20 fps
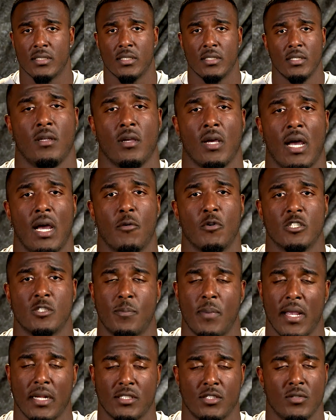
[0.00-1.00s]
And I
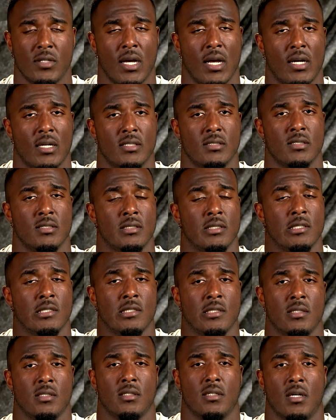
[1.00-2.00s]
respect you guys, and
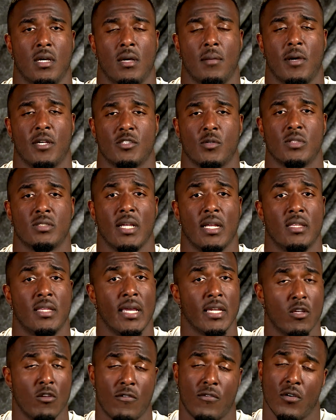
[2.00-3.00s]
I just want to say
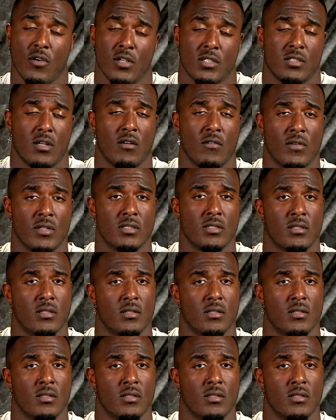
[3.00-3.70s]
thank you for your service.